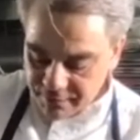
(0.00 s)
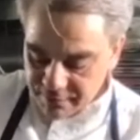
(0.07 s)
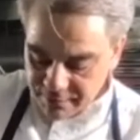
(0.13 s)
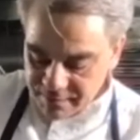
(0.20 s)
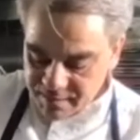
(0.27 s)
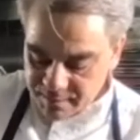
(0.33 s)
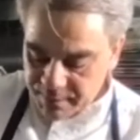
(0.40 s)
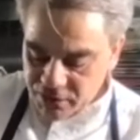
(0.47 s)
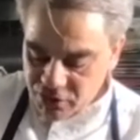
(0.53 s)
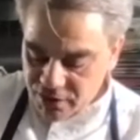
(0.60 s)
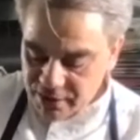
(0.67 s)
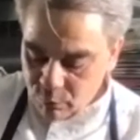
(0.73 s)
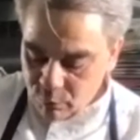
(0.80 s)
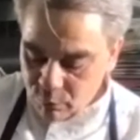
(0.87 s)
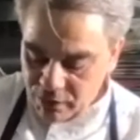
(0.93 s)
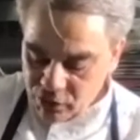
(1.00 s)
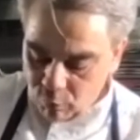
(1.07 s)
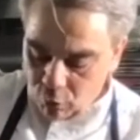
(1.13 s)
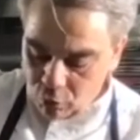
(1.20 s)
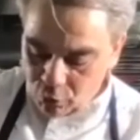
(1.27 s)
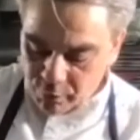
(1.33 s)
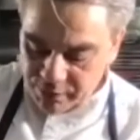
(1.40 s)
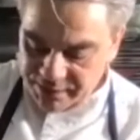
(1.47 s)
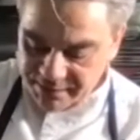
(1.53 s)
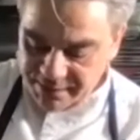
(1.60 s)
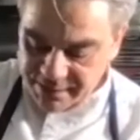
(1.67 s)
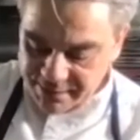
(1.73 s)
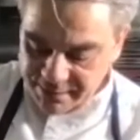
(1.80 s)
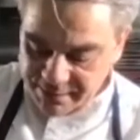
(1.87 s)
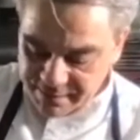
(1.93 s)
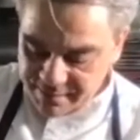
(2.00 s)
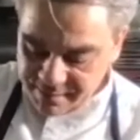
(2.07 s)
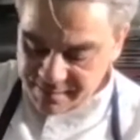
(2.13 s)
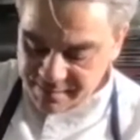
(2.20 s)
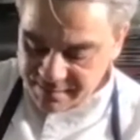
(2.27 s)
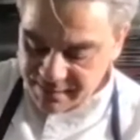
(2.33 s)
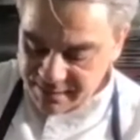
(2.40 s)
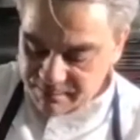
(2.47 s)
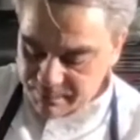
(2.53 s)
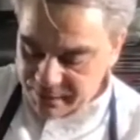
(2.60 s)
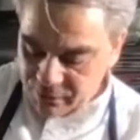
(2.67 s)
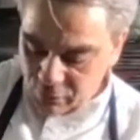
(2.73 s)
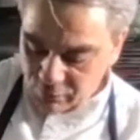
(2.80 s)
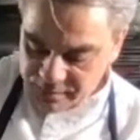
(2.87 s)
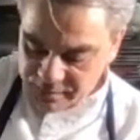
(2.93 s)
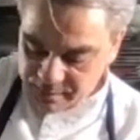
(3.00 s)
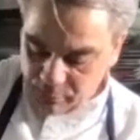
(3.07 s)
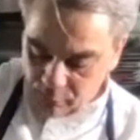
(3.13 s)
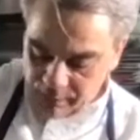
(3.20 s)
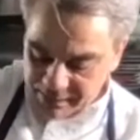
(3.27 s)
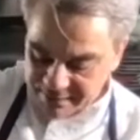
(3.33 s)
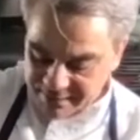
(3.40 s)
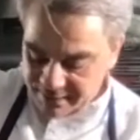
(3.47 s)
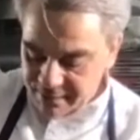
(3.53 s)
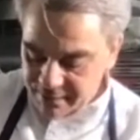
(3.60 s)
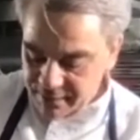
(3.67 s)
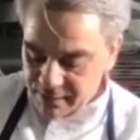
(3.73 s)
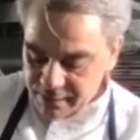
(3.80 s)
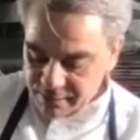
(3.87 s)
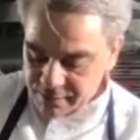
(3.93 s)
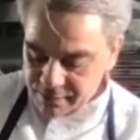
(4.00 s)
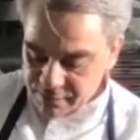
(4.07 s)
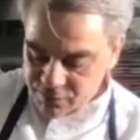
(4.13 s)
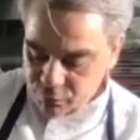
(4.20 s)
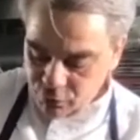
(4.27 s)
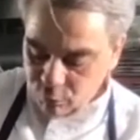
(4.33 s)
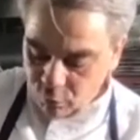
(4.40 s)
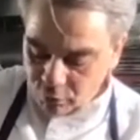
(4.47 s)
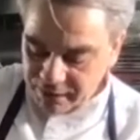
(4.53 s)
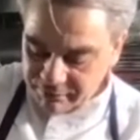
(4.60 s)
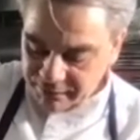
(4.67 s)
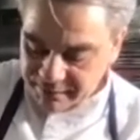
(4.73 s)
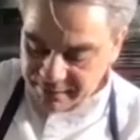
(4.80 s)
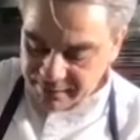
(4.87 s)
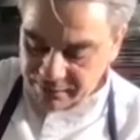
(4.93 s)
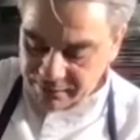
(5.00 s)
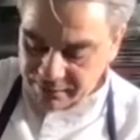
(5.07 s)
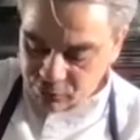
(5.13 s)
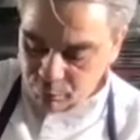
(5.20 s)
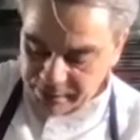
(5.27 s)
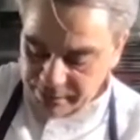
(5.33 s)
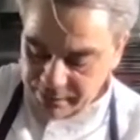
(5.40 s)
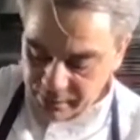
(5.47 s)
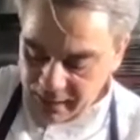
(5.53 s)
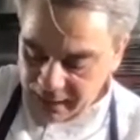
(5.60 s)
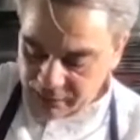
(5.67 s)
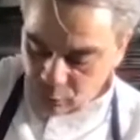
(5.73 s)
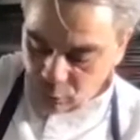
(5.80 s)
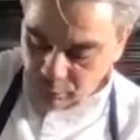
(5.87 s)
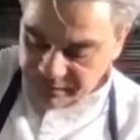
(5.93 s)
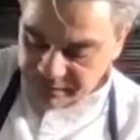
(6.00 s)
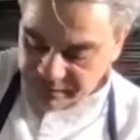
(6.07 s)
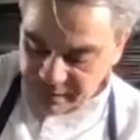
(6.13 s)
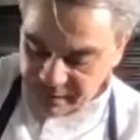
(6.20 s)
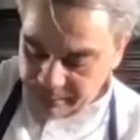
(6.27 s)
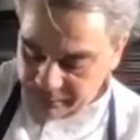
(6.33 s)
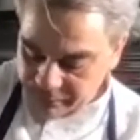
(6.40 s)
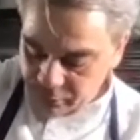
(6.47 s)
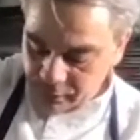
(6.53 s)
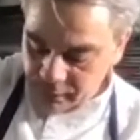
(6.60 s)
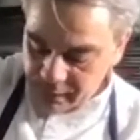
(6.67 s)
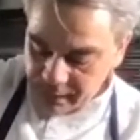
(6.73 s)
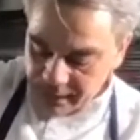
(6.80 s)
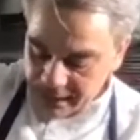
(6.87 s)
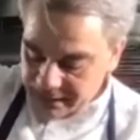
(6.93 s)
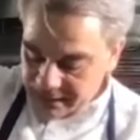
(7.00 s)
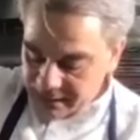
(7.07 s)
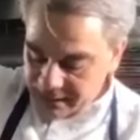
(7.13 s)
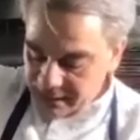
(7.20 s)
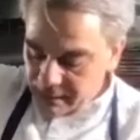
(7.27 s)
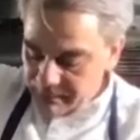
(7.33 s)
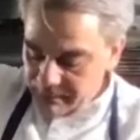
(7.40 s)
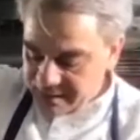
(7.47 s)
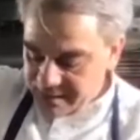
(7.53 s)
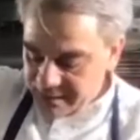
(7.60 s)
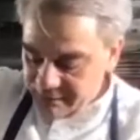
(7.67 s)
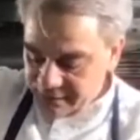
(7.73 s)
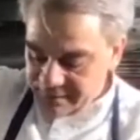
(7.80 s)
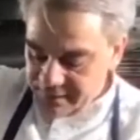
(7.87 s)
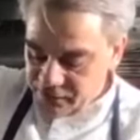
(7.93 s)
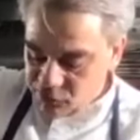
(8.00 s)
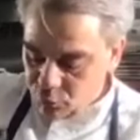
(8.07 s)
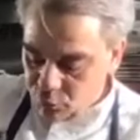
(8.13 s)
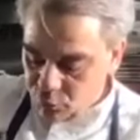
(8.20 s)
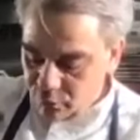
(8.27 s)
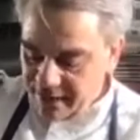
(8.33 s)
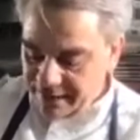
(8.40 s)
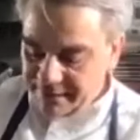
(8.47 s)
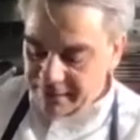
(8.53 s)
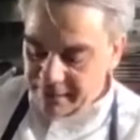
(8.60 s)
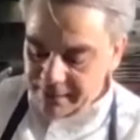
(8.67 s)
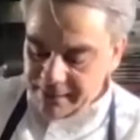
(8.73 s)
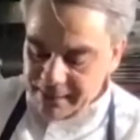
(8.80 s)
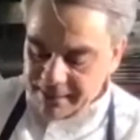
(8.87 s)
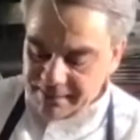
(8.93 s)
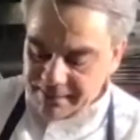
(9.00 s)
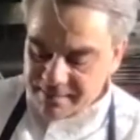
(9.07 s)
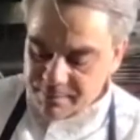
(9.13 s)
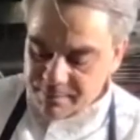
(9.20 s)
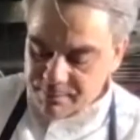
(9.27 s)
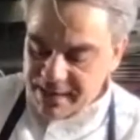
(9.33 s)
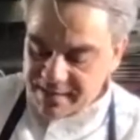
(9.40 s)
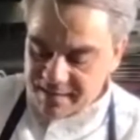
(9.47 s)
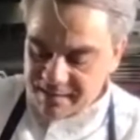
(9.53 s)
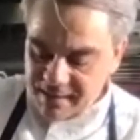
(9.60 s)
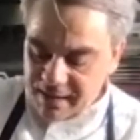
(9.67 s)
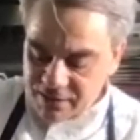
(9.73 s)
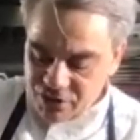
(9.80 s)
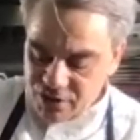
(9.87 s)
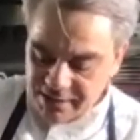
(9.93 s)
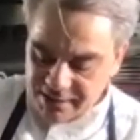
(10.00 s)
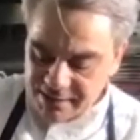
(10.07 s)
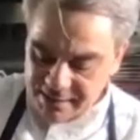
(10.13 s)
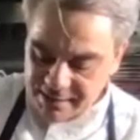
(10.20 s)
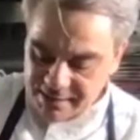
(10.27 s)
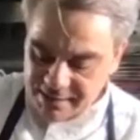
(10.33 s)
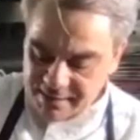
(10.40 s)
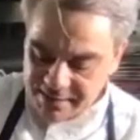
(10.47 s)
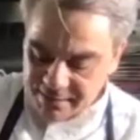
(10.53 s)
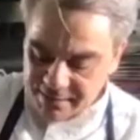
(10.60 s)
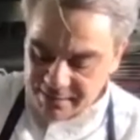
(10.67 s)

especially when you work with yeasts, it becomes problematic. So you want everything to be at room temperature. And here I mix everything together. This makes it actually easier.